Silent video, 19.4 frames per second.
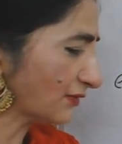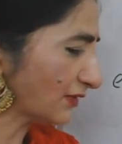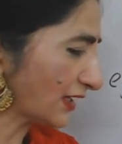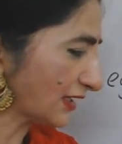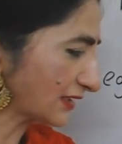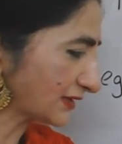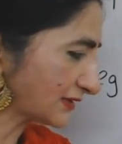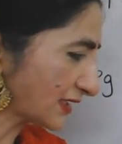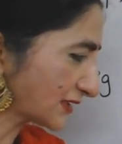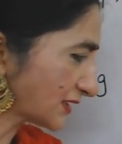On
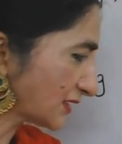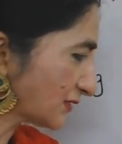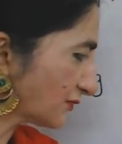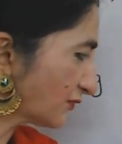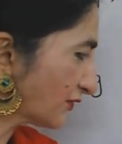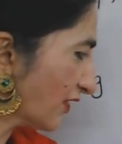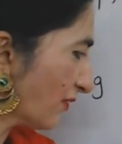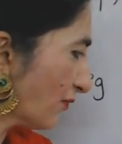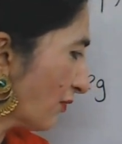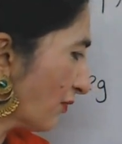x-axis
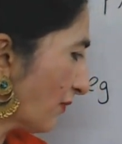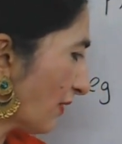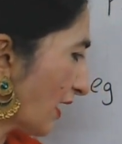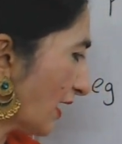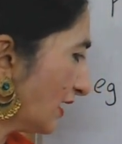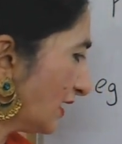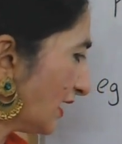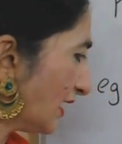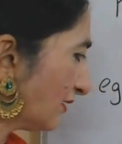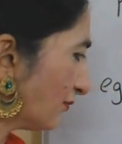we have
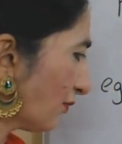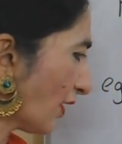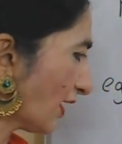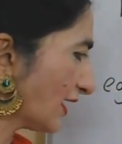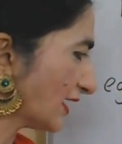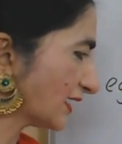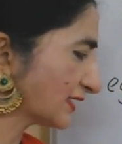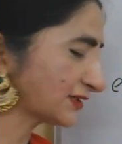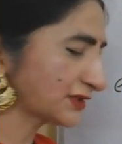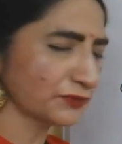mobile and
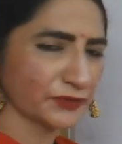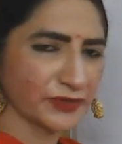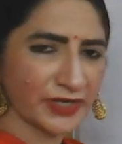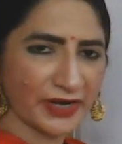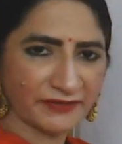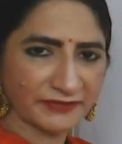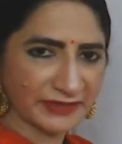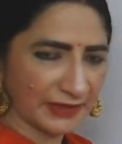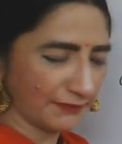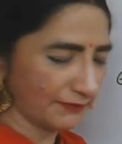y-axis we
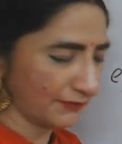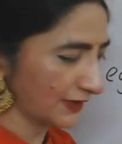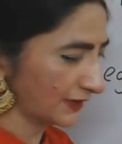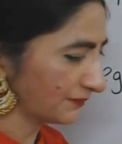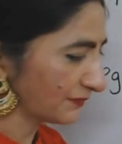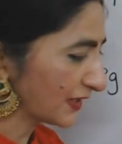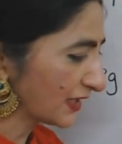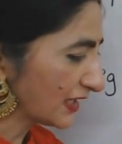have tablet.